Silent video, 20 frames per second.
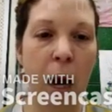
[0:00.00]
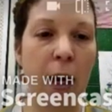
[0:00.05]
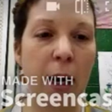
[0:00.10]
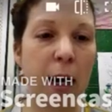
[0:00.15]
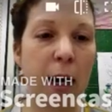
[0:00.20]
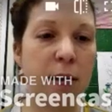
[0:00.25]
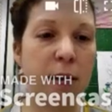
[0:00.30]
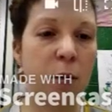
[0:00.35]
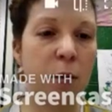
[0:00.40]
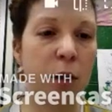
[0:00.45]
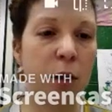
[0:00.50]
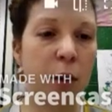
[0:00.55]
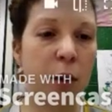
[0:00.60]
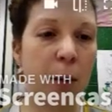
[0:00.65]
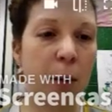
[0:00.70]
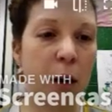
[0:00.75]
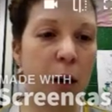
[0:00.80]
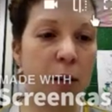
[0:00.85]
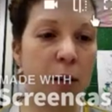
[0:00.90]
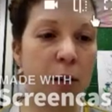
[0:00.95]
All right, guys, I want you to
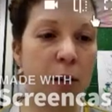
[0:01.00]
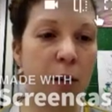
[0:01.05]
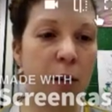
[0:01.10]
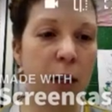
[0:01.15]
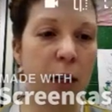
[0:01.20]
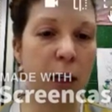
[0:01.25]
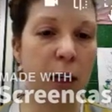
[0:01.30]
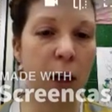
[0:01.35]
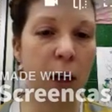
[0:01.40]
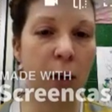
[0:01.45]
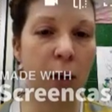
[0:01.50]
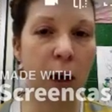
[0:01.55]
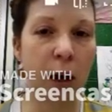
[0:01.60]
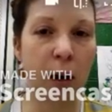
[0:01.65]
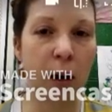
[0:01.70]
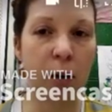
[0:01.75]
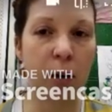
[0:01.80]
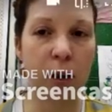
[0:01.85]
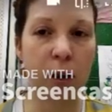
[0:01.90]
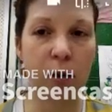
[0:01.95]
pause the video and
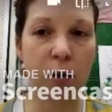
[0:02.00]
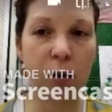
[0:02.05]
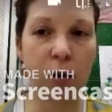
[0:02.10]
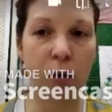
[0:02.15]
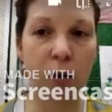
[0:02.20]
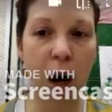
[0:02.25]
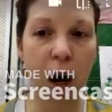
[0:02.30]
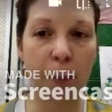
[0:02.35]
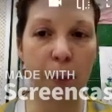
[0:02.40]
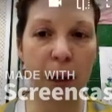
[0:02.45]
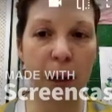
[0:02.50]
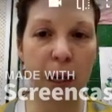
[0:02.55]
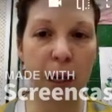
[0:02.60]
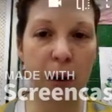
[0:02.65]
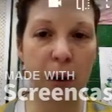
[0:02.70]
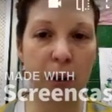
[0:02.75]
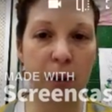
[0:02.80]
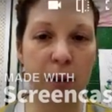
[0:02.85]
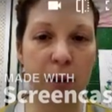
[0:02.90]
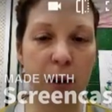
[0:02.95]
I want you to copy
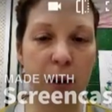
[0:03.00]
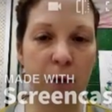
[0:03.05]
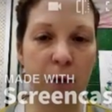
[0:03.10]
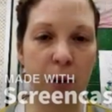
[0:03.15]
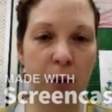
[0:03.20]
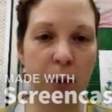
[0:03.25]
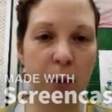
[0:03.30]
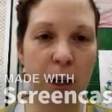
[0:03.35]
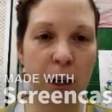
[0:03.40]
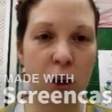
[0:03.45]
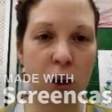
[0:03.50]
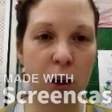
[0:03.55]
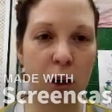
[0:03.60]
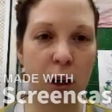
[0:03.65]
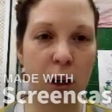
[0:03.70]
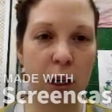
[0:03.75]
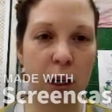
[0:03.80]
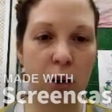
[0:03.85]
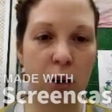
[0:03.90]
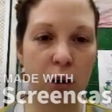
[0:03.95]
down this information
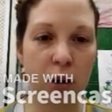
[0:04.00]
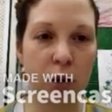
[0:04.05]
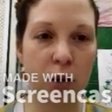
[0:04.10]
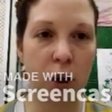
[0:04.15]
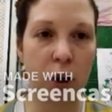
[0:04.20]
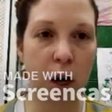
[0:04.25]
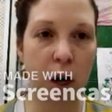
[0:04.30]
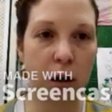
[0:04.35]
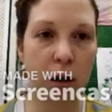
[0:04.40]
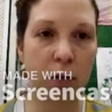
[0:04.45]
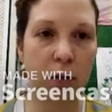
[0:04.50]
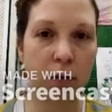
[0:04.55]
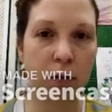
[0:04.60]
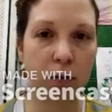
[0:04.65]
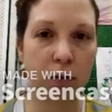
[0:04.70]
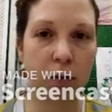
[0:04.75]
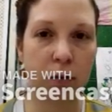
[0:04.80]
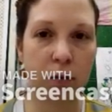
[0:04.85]
in your chart.